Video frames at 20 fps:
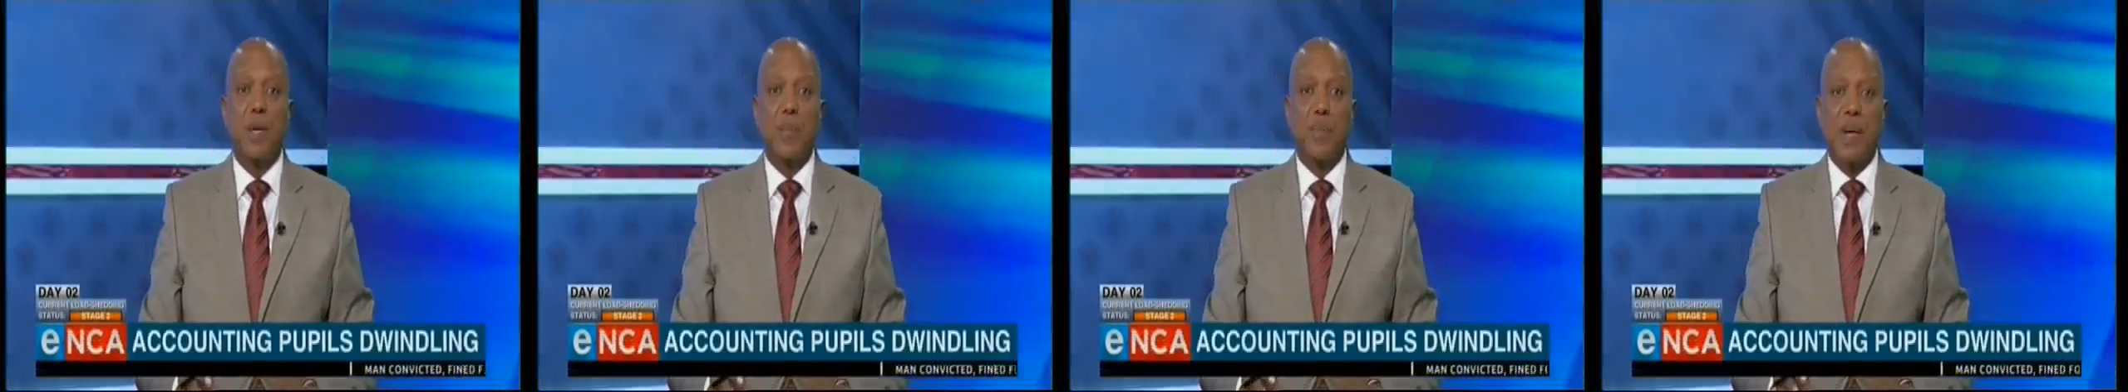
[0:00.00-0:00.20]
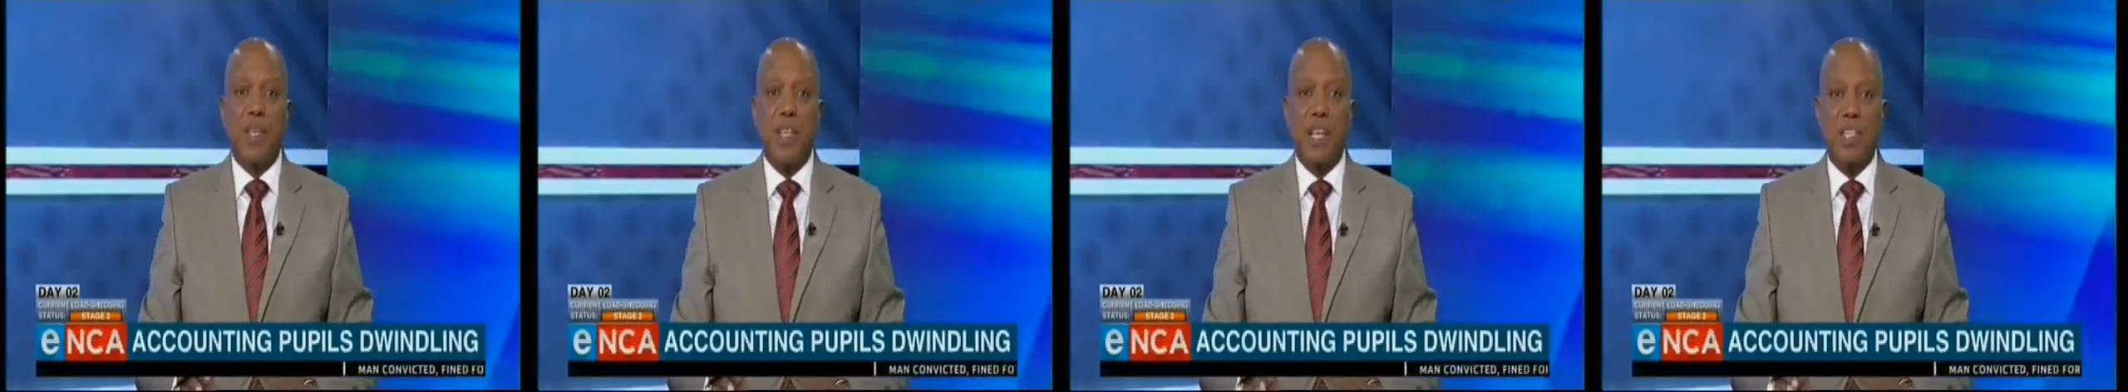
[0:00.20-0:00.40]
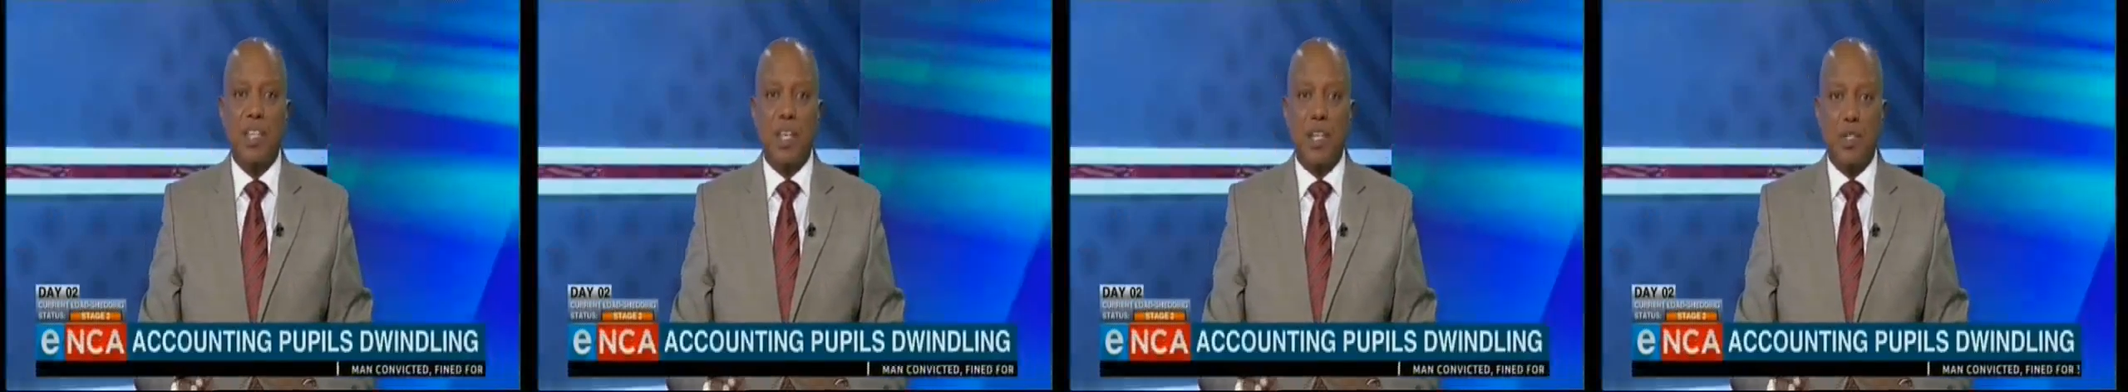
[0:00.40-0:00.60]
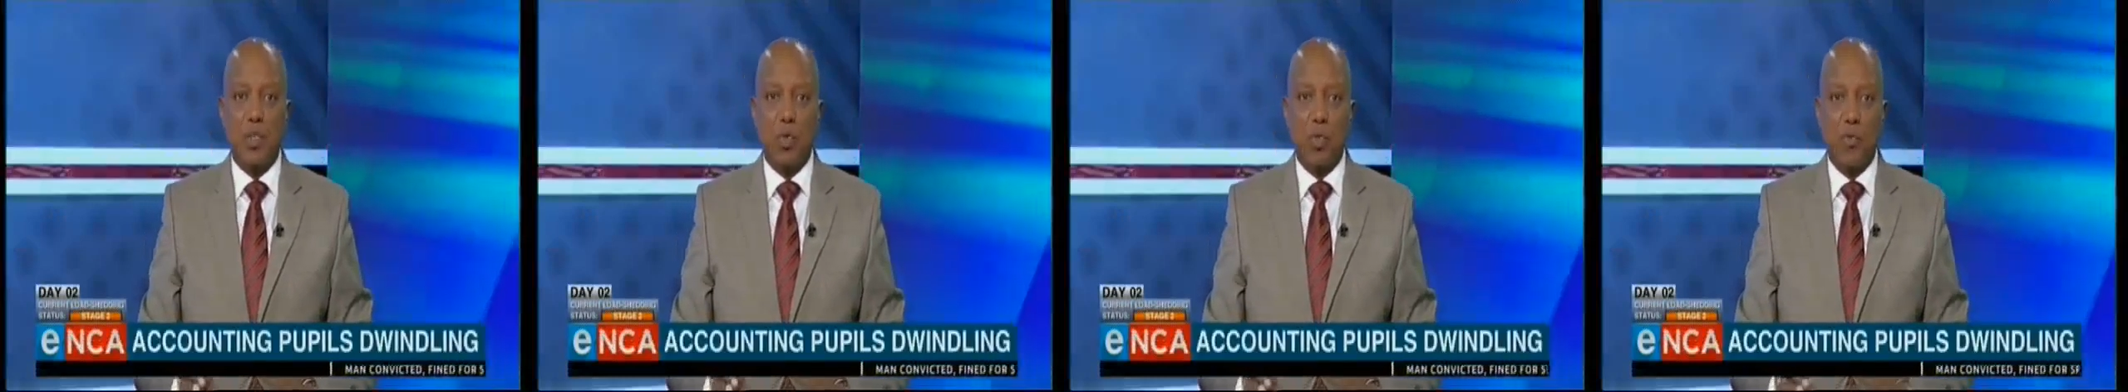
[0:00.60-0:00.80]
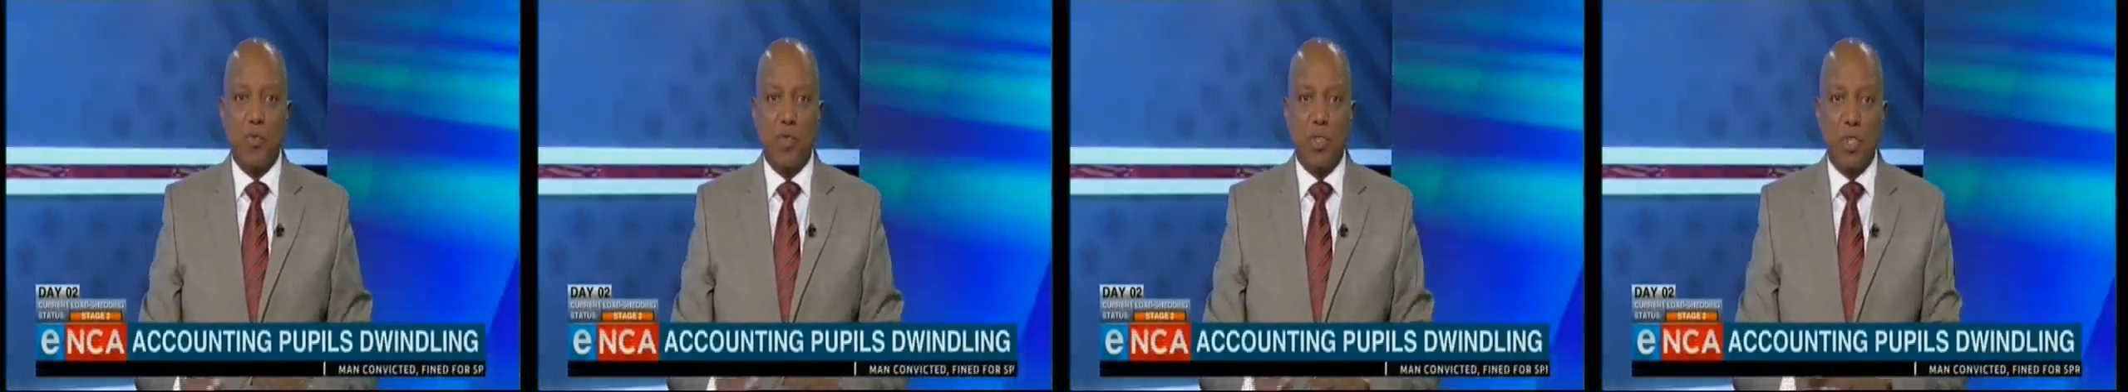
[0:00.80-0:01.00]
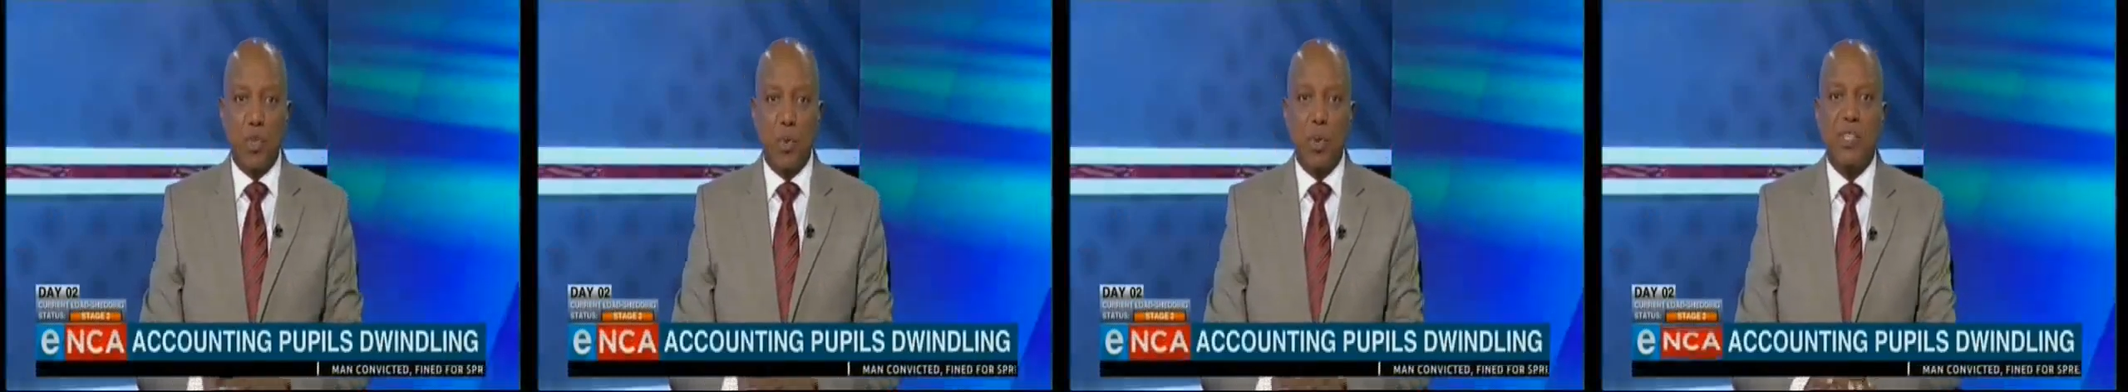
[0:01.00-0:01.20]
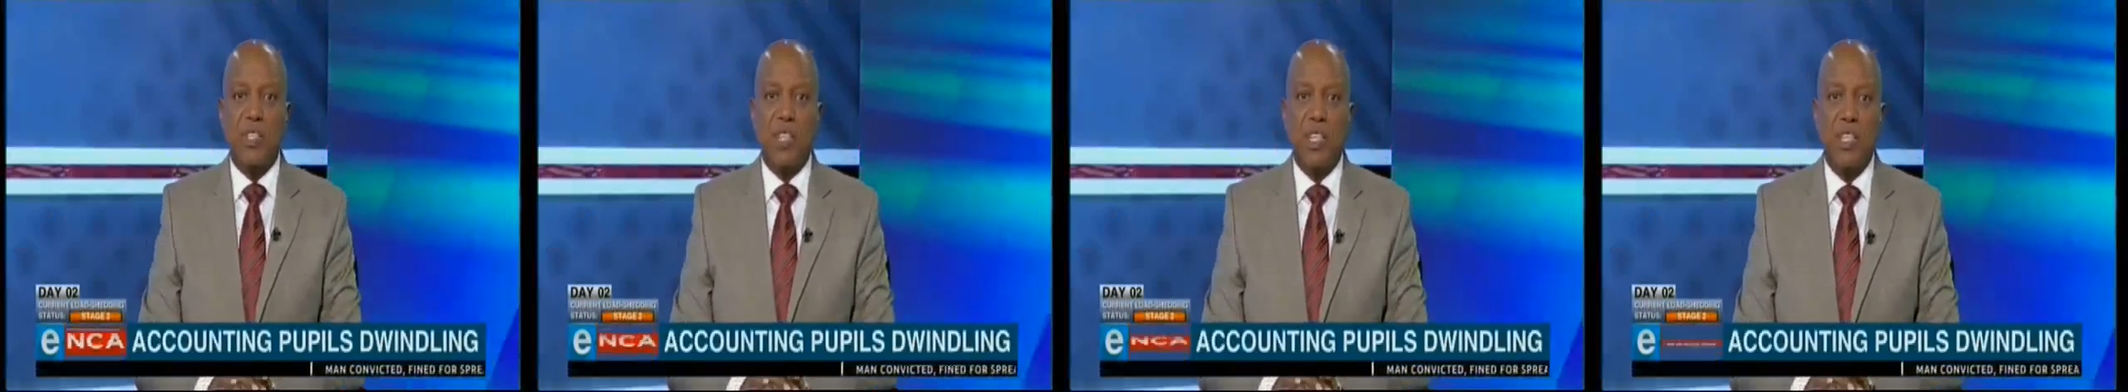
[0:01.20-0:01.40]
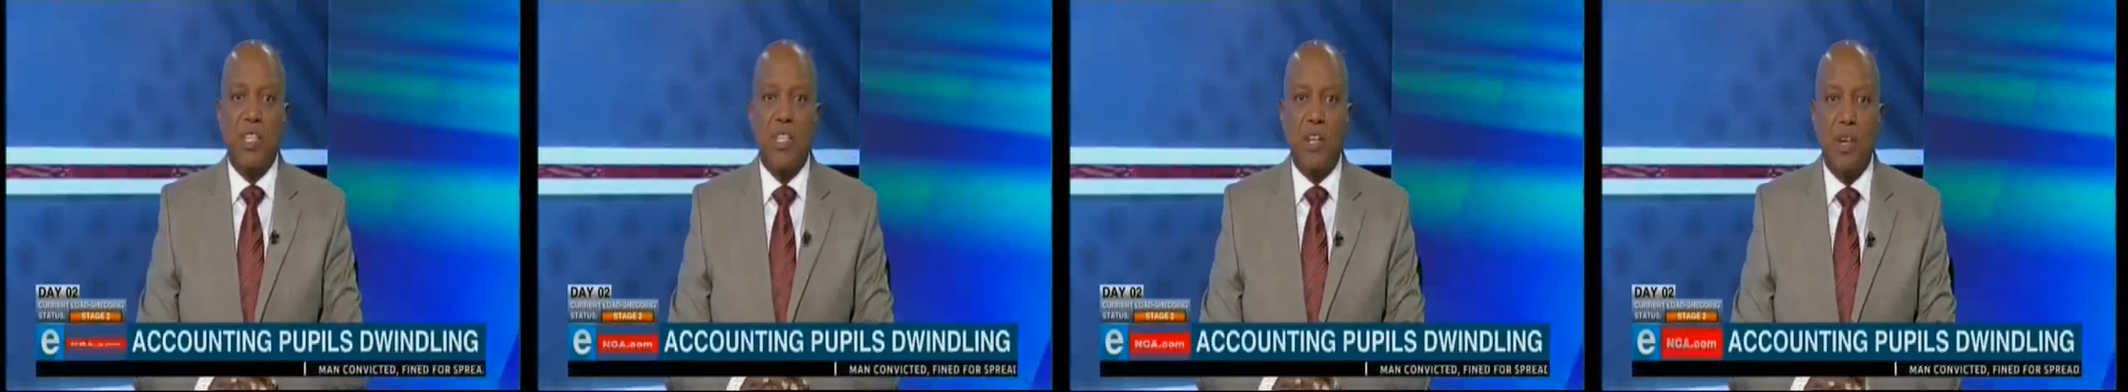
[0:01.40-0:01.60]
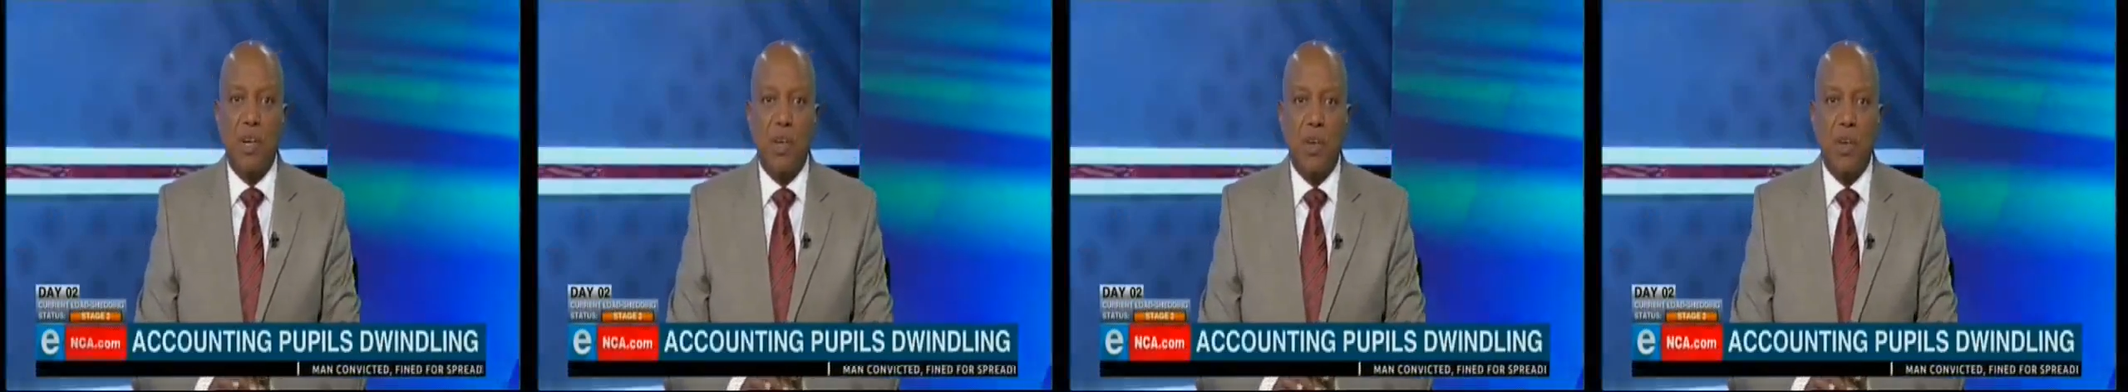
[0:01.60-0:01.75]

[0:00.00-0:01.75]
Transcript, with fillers: Panyaza Lesufi tweeted